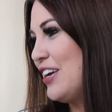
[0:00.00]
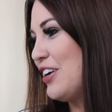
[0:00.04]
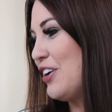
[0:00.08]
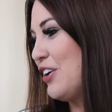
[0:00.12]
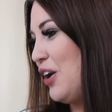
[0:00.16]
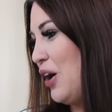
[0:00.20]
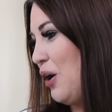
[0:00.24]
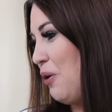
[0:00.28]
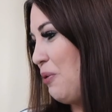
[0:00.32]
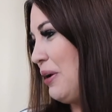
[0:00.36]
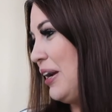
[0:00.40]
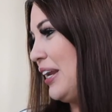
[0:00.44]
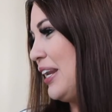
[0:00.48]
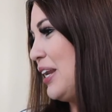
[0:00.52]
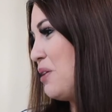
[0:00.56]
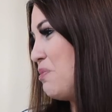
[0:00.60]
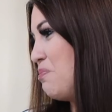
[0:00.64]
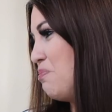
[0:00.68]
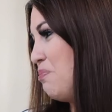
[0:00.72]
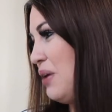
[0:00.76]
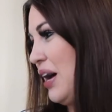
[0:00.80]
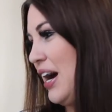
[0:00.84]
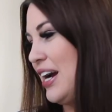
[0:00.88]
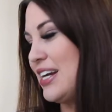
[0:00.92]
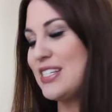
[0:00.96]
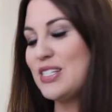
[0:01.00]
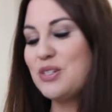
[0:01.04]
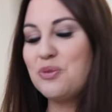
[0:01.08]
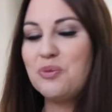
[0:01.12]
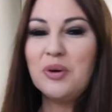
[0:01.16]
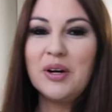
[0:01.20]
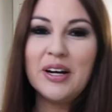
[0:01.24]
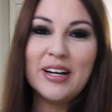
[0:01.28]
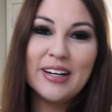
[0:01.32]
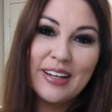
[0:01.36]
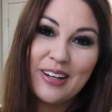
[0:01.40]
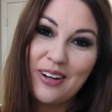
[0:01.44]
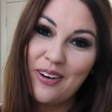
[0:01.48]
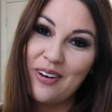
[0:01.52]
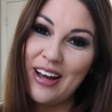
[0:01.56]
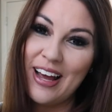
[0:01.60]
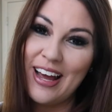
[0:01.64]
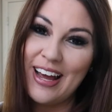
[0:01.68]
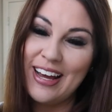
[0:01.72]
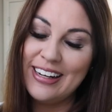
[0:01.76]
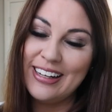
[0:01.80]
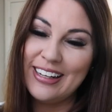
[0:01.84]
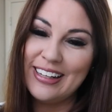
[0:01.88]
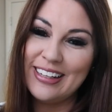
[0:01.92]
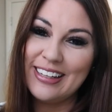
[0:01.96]
going but we're gonna go
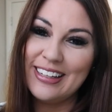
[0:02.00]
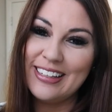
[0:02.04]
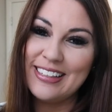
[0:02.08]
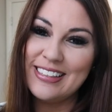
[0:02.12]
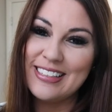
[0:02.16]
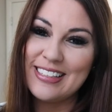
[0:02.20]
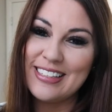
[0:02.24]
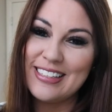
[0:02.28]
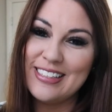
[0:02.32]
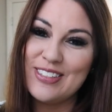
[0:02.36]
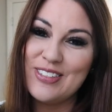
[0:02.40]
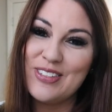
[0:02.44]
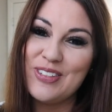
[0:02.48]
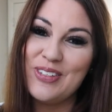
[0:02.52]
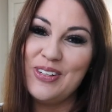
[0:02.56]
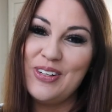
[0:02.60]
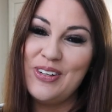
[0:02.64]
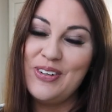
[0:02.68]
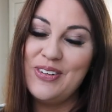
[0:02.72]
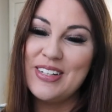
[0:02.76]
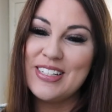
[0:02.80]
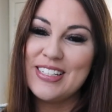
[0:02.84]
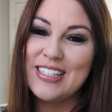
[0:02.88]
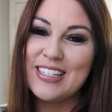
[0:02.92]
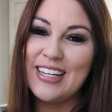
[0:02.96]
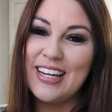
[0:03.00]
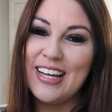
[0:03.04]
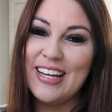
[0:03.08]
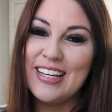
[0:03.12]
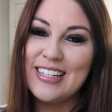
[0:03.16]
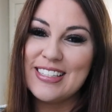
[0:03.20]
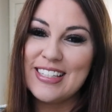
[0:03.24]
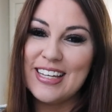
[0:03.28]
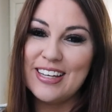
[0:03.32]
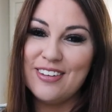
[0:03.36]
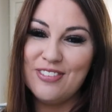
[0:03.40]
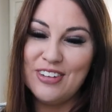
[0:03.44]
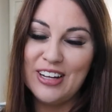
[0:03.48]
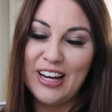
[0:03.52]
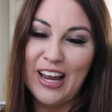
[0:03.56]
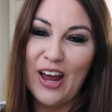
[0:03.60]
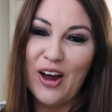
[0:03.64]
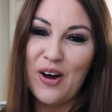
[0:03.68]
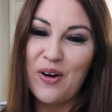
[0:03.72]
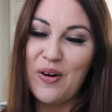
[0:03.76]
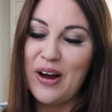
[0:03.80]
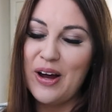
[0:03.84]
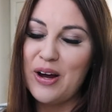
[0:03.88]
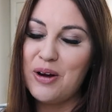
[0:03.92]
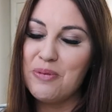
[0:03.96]
ahead and get into today's
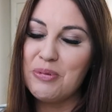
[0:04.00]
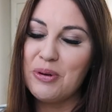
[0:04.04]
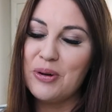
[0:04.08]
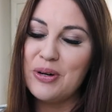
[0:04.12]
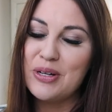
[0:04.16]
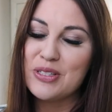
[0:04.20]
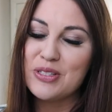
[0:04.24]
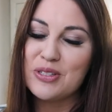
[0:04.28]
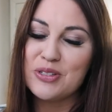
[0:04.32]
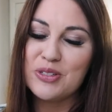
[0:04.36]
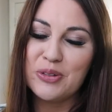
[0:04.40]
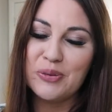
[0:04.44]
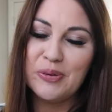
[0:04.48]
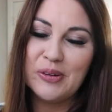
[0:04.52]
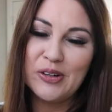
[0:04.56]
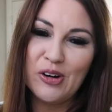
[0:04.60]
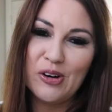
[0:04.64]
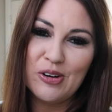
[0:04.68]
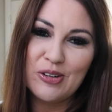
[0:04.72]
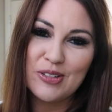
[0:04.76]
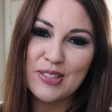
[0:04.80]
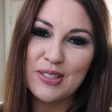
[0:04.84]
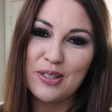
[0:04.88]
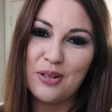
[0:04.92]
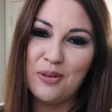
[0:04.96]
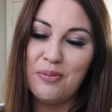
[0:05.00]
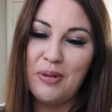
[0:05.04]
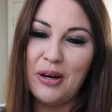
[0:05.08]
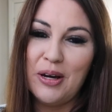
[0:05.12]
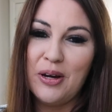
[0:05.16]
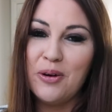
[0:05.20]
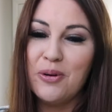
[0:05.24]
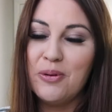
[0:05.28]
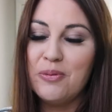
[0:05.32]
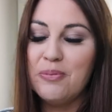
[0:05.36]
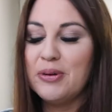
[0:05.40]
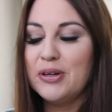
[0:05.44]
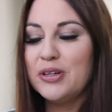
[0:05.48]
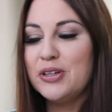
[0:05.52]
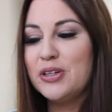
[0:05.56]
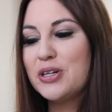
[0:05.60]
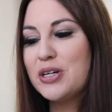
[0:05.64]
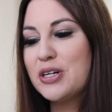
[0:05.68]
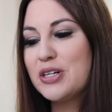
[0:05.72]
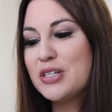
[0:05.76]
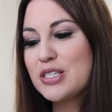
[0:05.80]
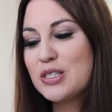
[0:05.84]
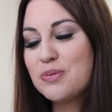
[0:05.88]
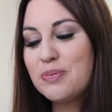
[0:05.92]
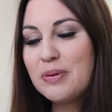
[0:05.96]
video i hope you guys are doing awesome i hope
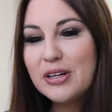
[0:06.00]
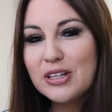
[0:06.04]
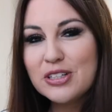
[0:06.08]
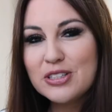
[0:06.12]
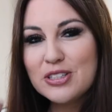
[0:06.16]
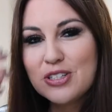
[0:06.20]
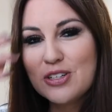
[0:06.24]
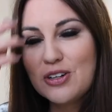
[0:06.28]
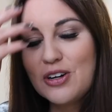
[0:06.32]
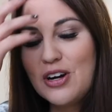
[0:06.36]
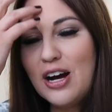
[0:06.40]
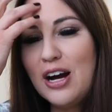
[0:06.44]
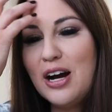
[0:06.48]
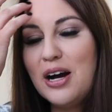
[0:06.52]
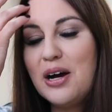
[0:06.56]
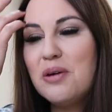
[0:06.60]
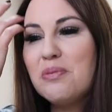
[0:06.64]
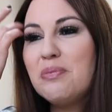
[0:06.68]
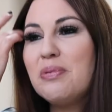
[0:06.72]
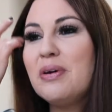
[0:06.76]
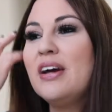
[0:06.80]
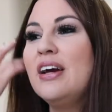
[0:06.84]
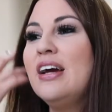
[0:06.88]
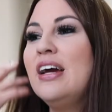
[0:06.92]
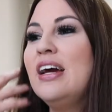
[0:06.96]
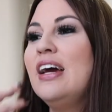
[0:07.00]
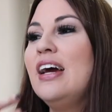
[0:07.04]
your spirits are up